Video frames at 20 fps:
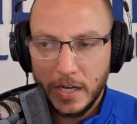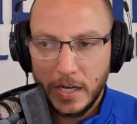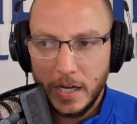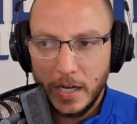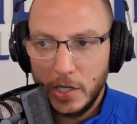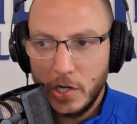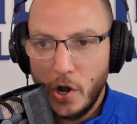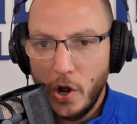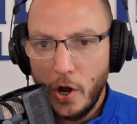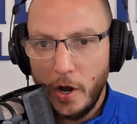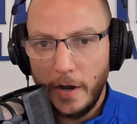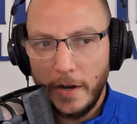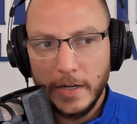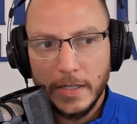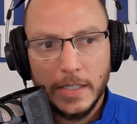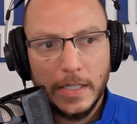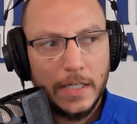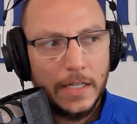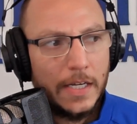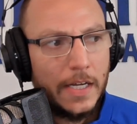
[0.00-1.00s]
a
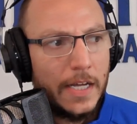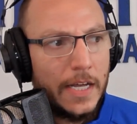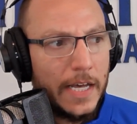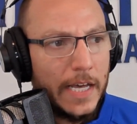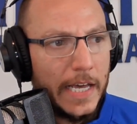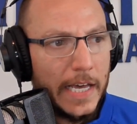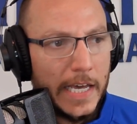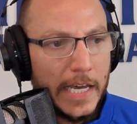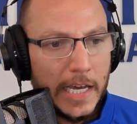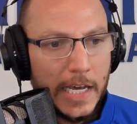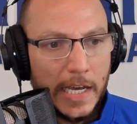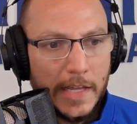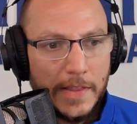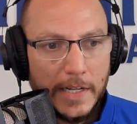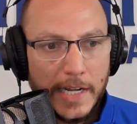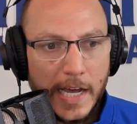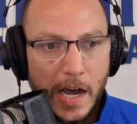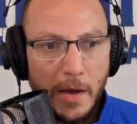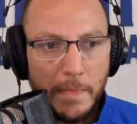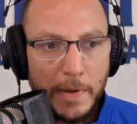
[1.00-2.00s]
car,
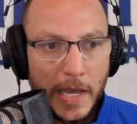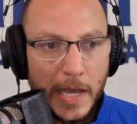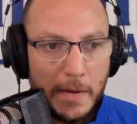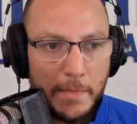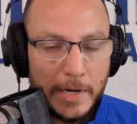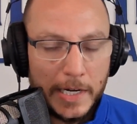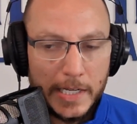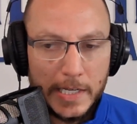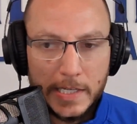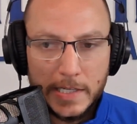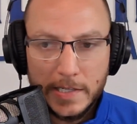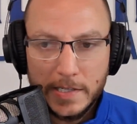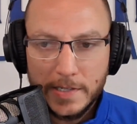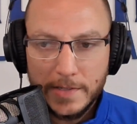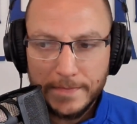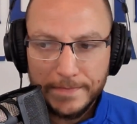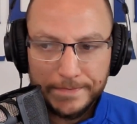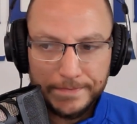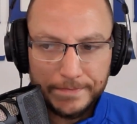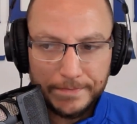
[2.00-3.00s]
and the down payment is
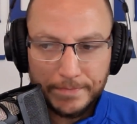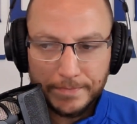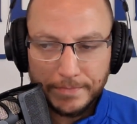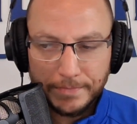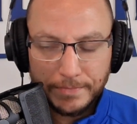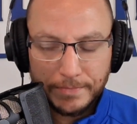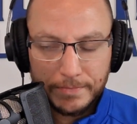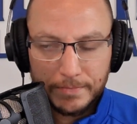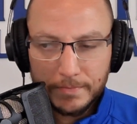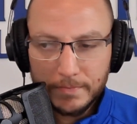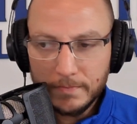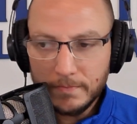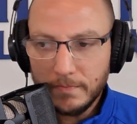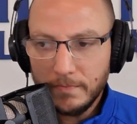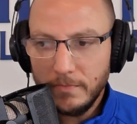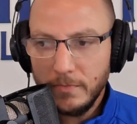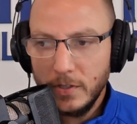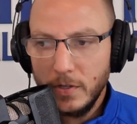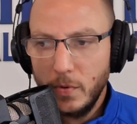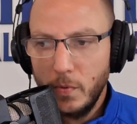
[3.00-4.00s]

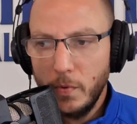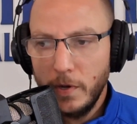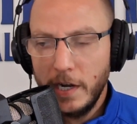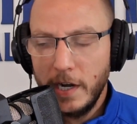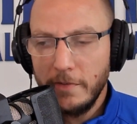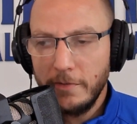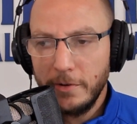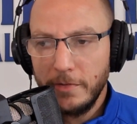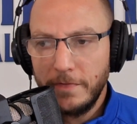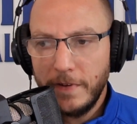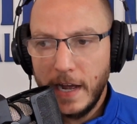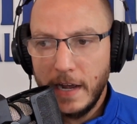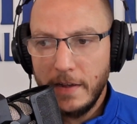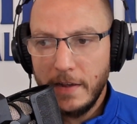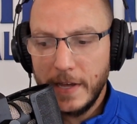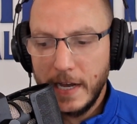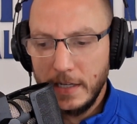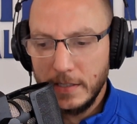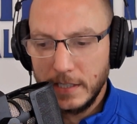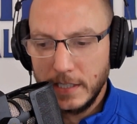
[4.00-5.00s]
whatever,
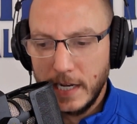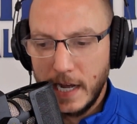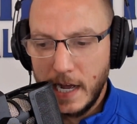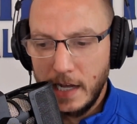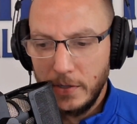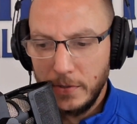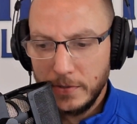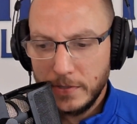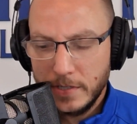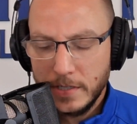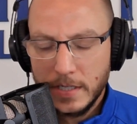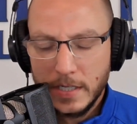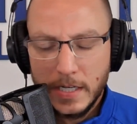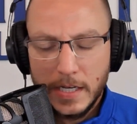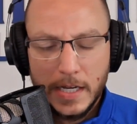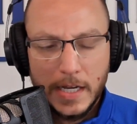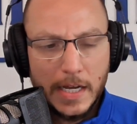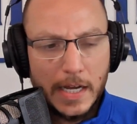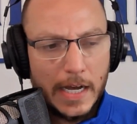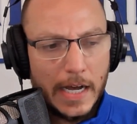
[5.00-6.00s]
$5,000.
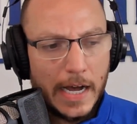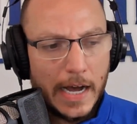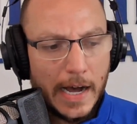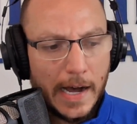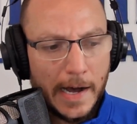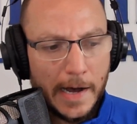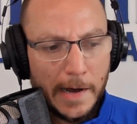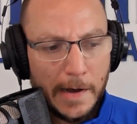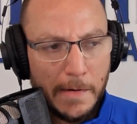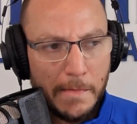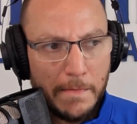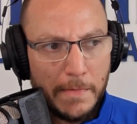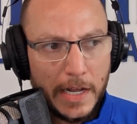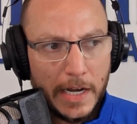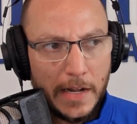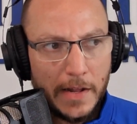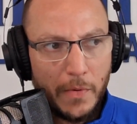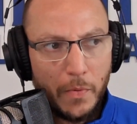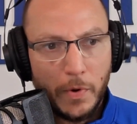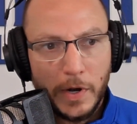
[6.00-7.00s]

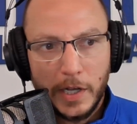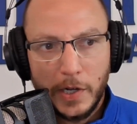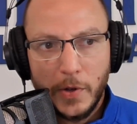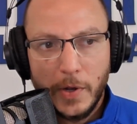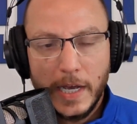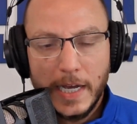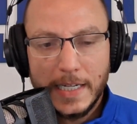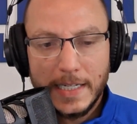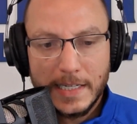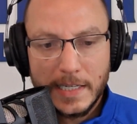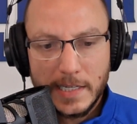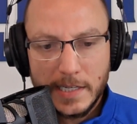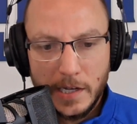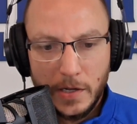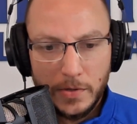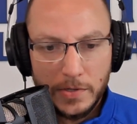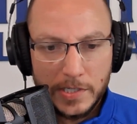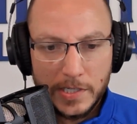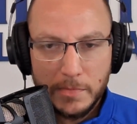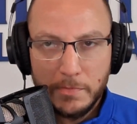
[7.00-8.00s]
And they want to go ahead and
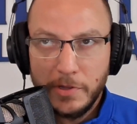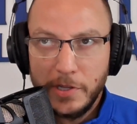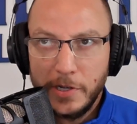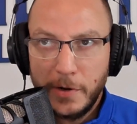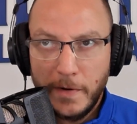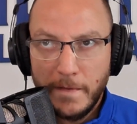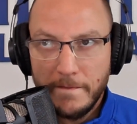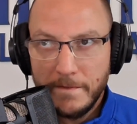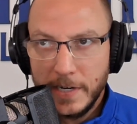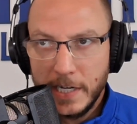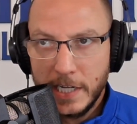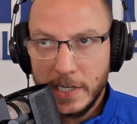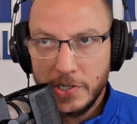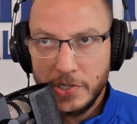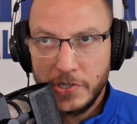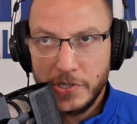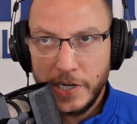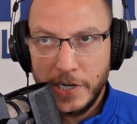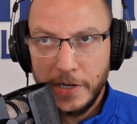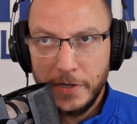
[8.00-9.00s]
sell some of their
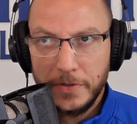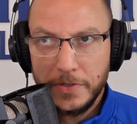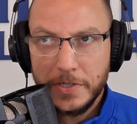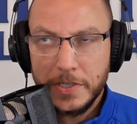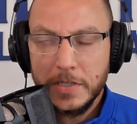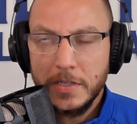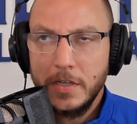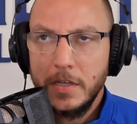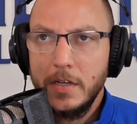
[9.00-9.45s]
NVIDIA shares.